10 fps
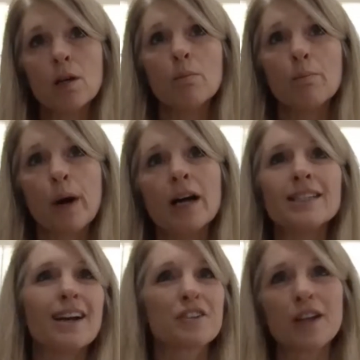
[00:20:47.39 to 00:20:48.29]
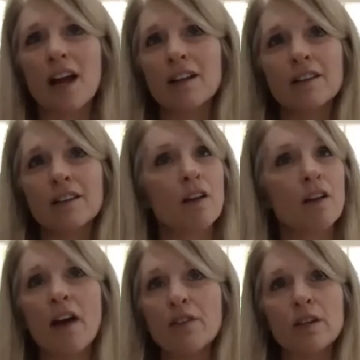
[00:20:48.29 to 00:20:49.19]
But Dr. Callan,
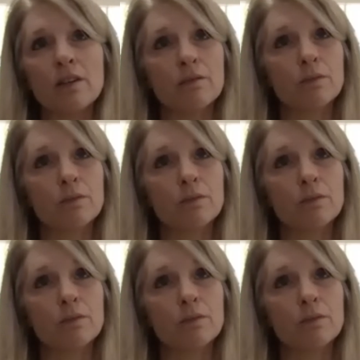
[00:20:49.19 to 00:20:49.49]
having